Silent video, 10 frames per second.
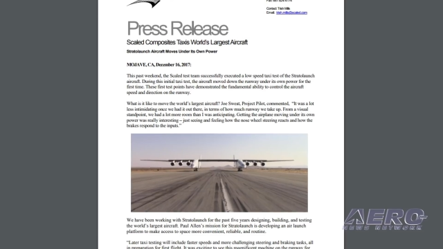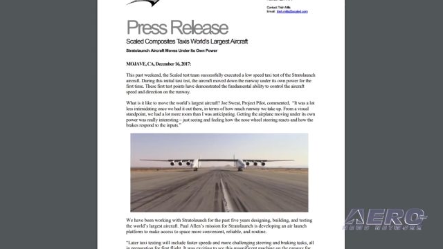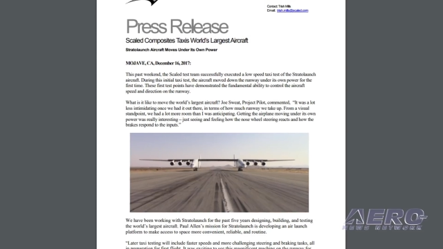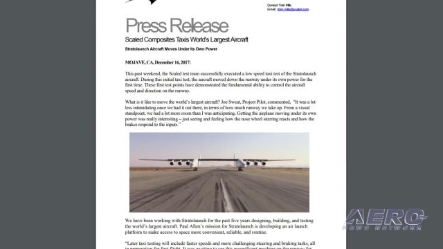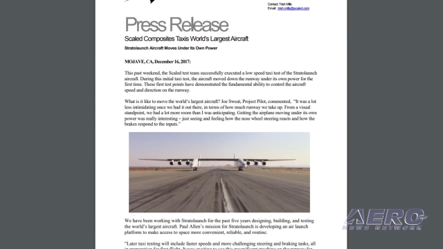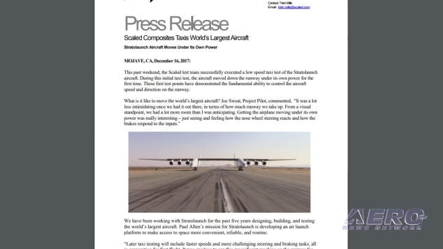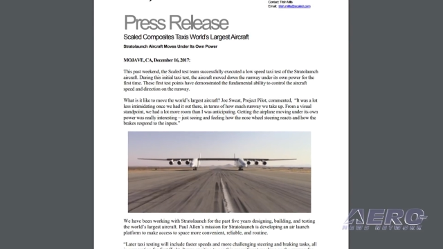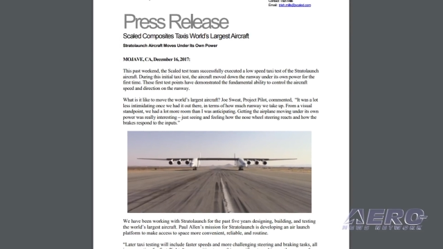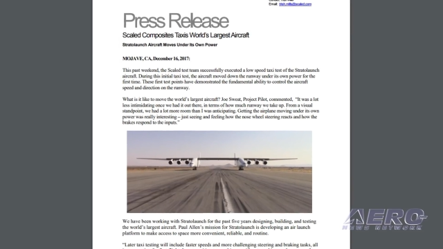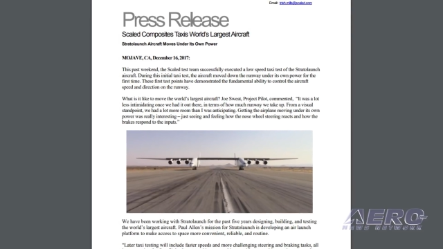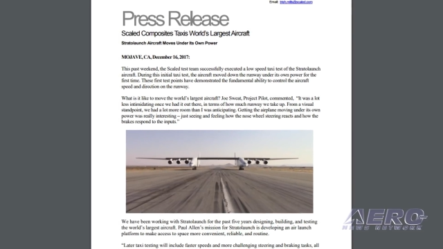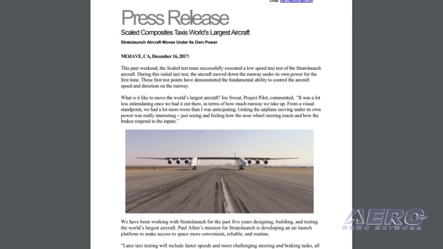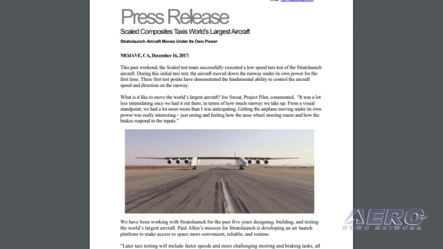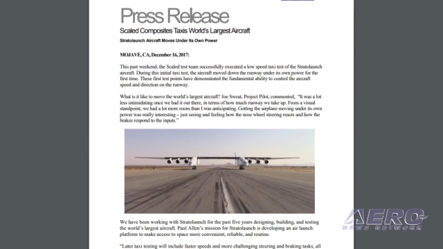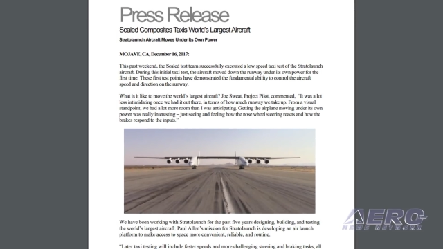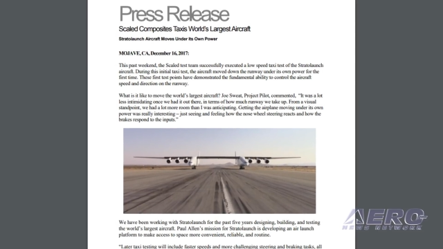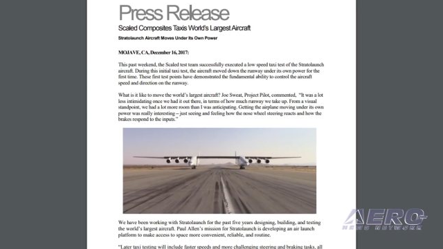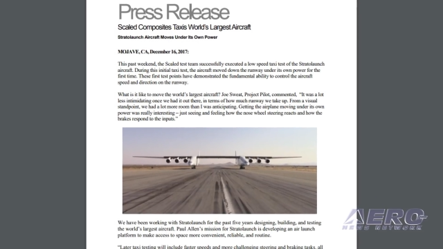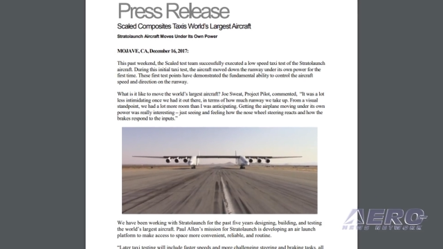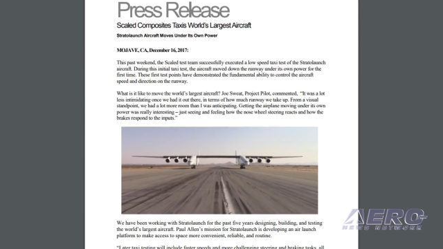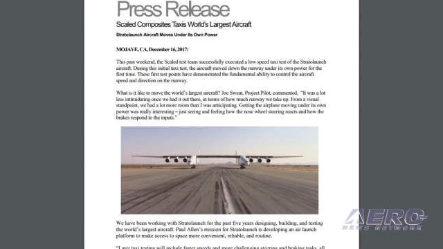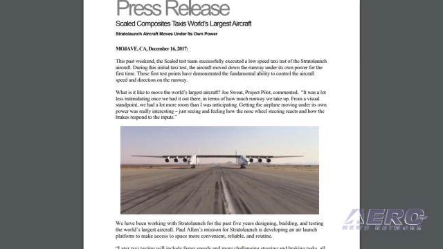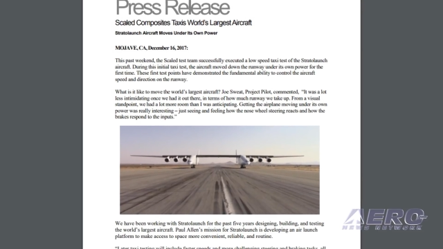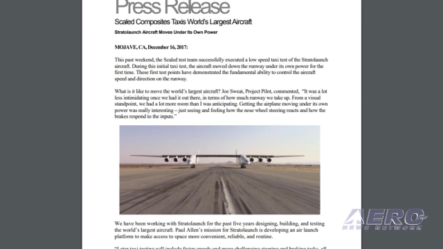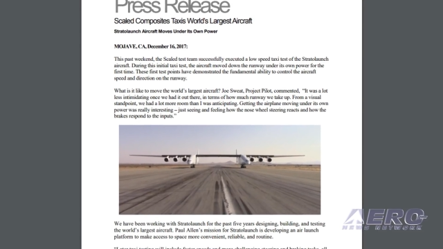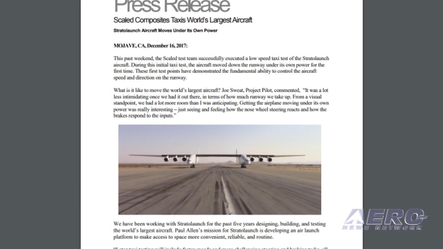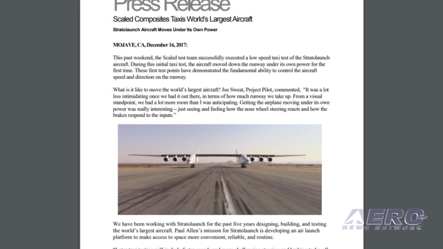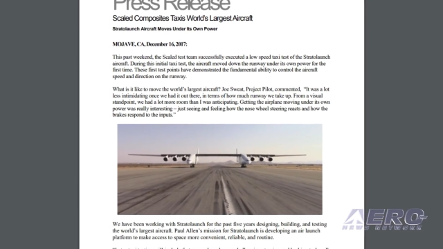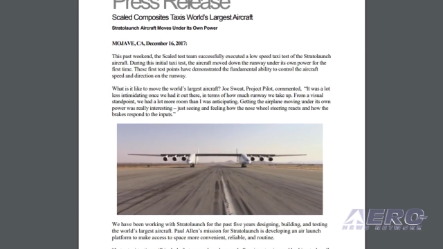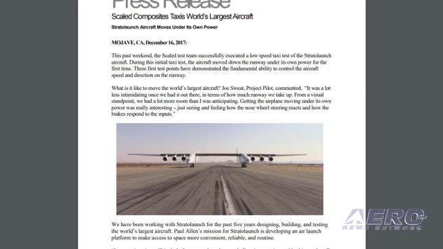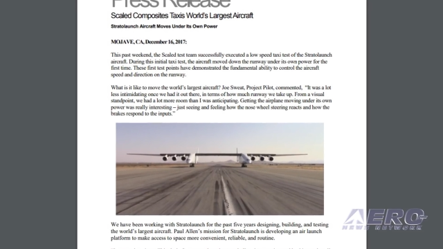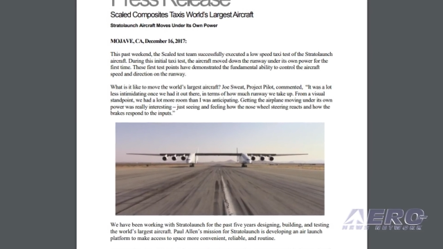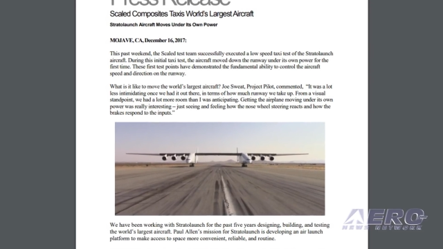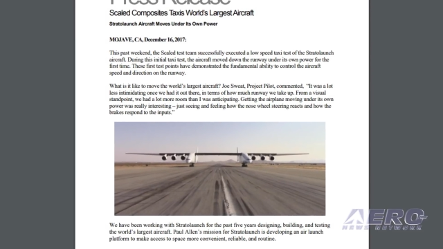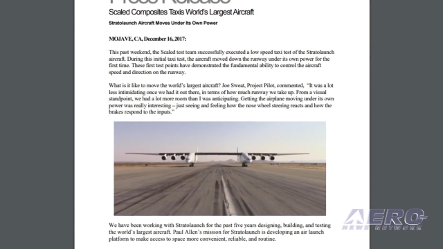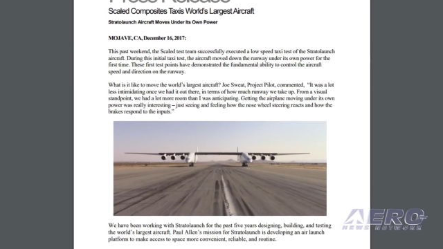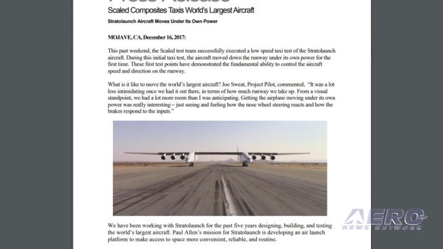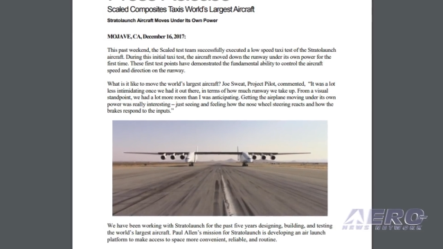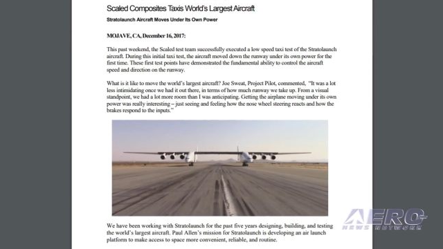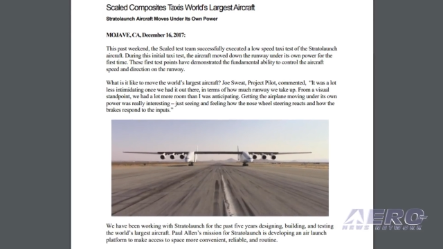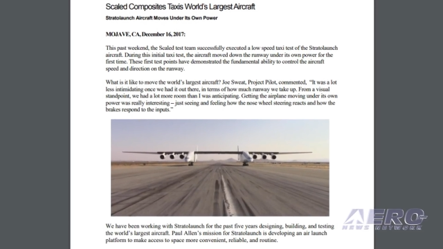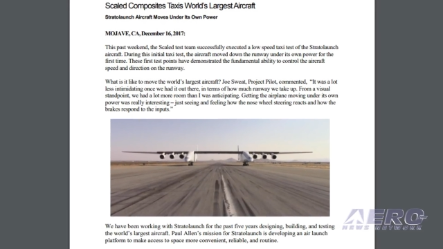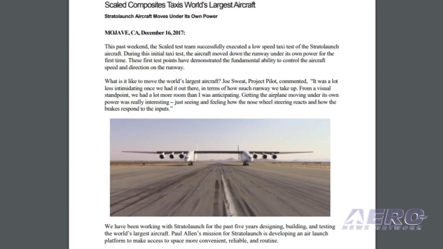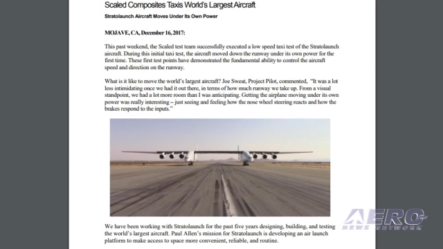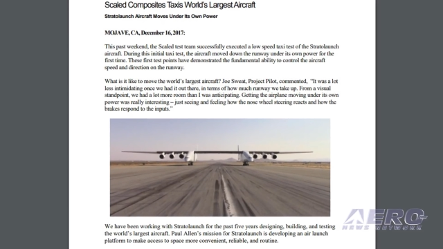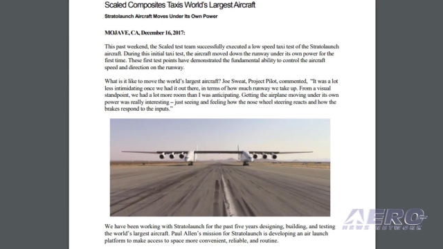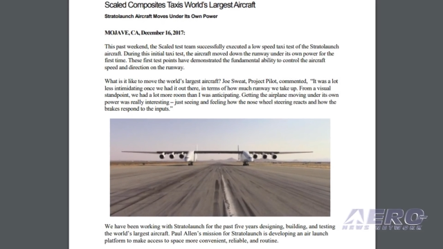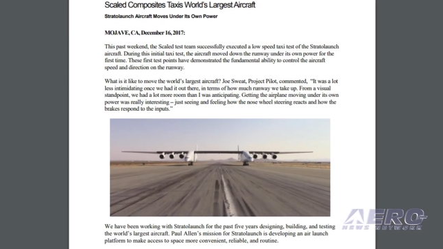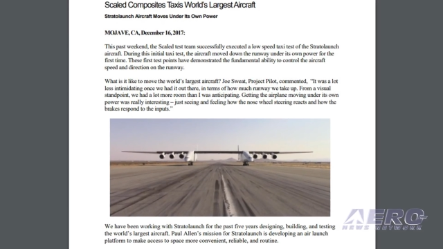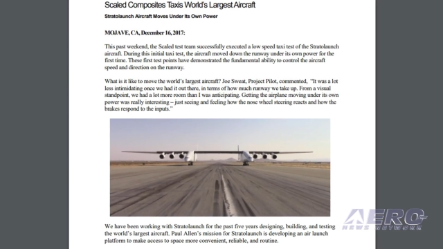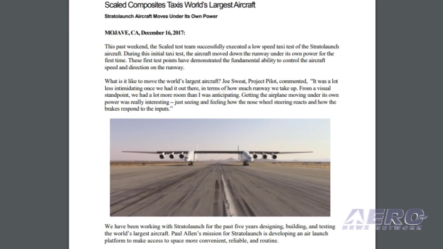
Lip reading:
No face is visible, so there are no lips to read.